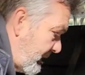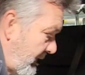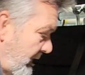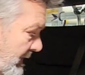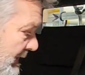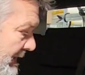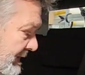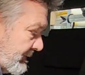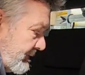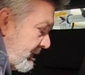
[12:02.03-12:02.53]

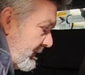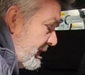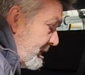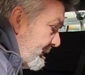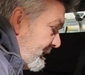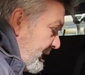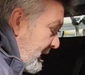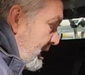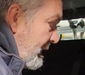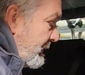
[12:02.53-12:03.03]
it
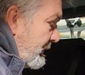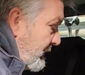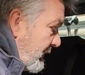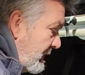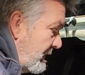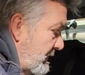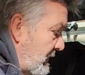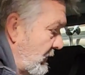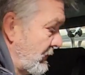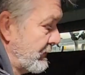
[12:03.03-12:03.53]
flips out, so
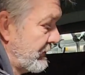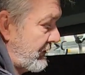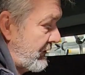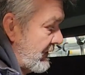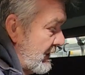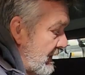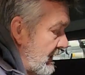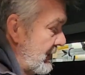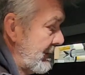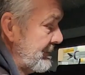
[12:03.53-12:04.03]
you
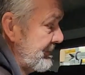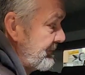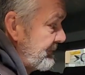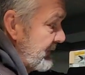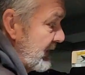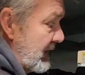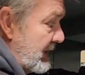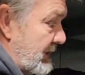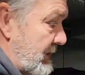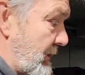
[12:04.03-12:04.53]

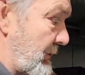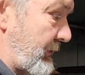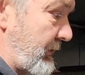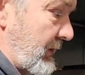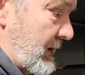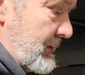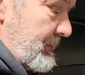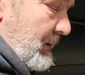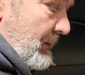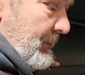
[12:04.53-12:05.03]
don't
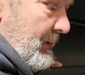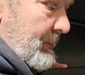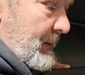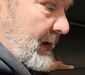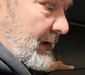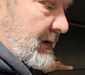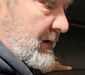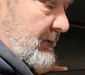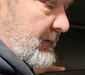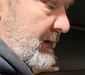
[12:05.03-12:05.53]
sleep on the
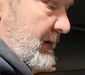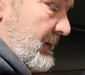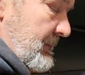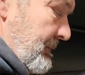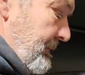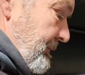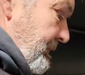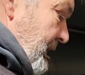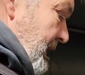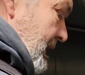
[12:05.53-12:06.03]
back of
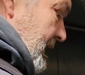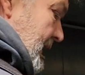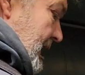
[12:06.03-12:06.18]
it,